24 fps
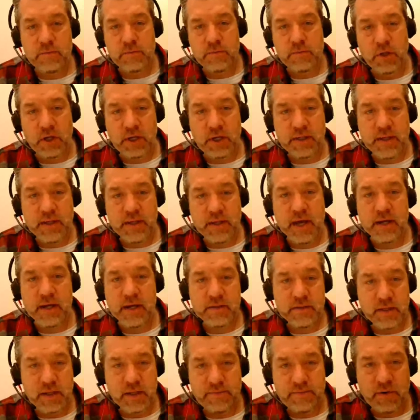Look at that
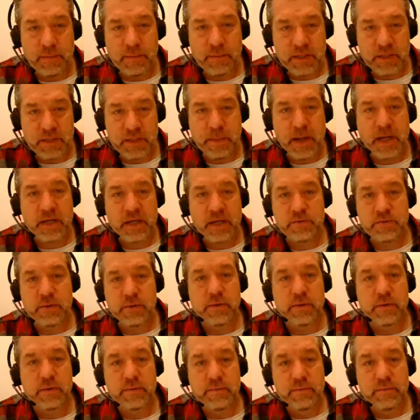as from a
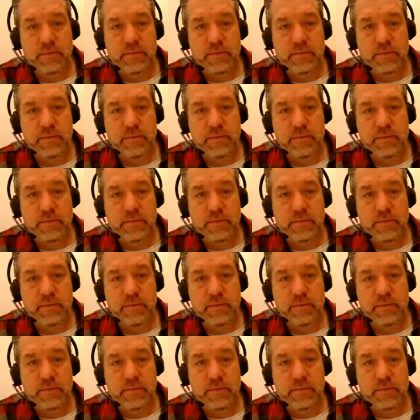spectral